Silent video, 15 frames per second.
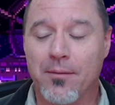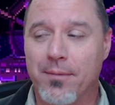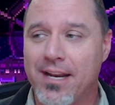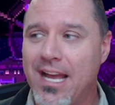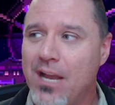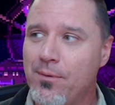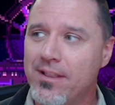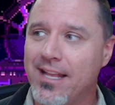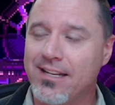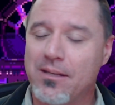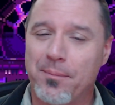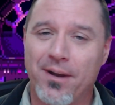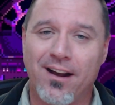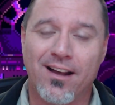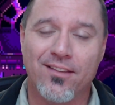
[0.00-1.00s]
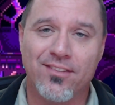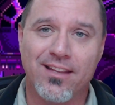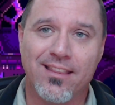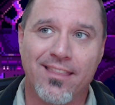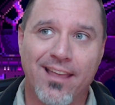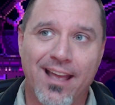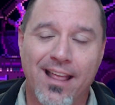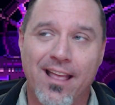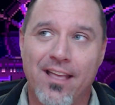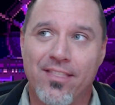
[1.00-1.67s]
But I would like to posit that